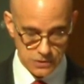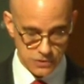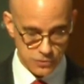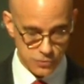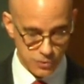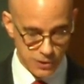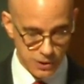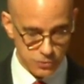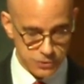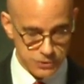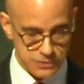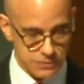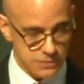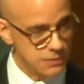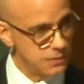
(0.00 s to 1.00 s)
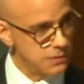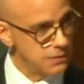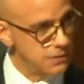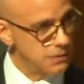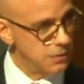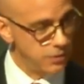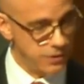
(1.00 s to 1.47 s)
Throughout,
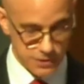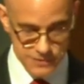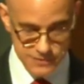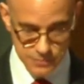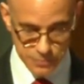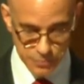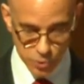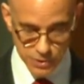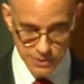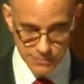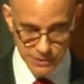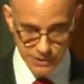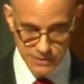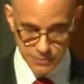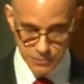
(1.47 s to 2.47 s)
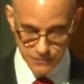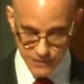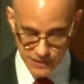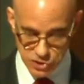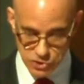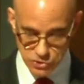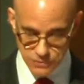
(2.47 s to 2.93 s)
we are supported by the
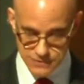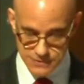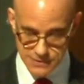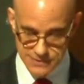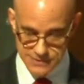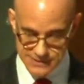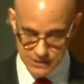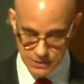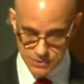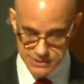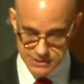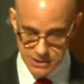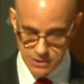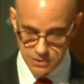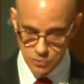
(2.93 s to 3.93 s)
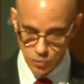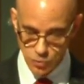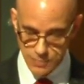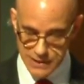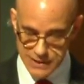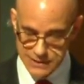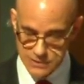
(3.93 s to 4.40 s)
professionals in the Secretariat
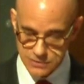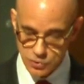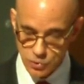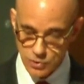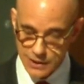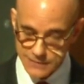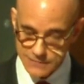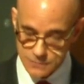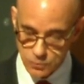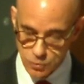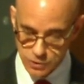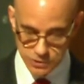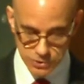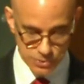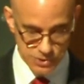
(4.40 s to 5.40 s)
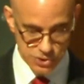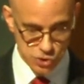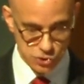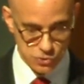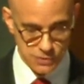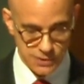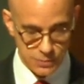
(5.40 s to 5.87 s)
who make it their life's work to
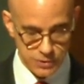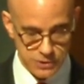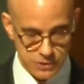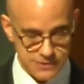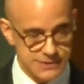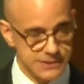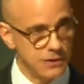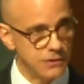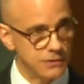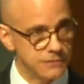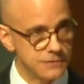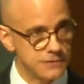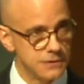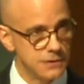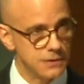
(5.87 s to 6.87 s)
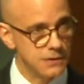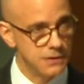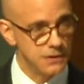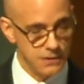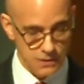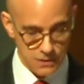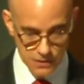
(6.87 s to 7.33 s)
ensure that we ourselves
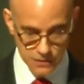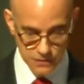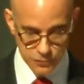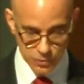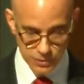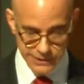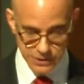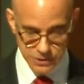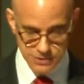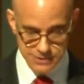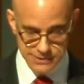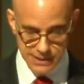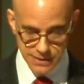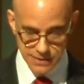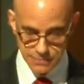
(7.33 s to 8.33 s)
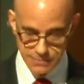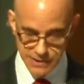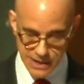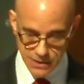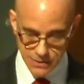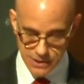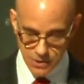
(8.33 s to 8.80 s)
fully understand the
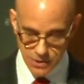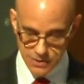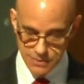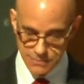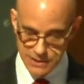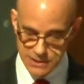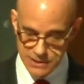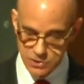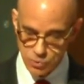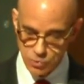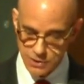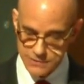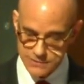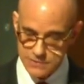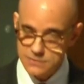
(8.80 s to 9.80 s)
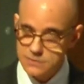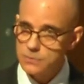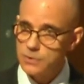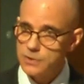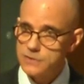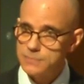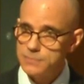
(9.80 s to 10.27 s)
background and the many nuances
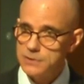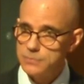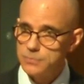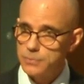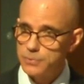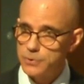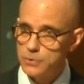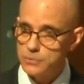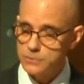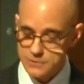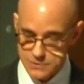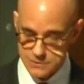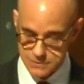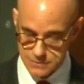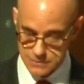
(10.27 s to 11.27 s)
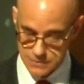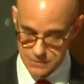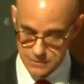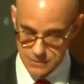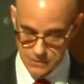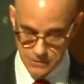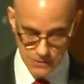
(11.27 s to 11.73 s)
to what's being proposed.
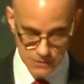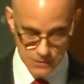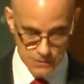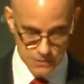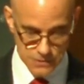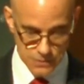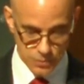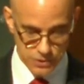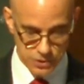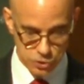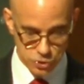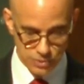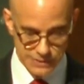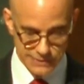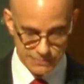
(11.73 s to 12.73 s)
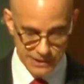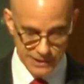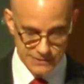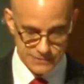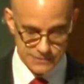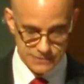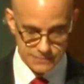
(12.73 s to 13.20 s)
We are truly
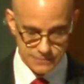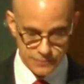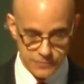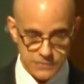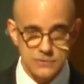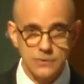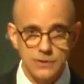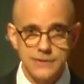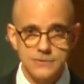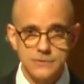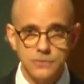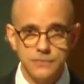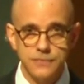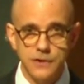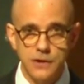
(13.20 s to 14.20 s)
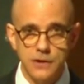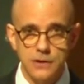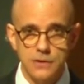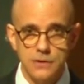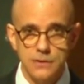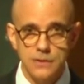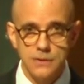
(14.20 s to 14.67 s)
blessed, so let's go
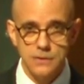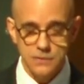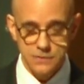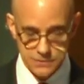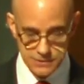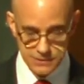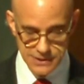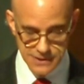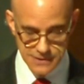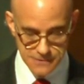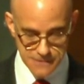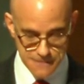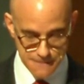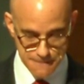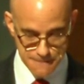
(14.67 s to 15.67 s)
far together.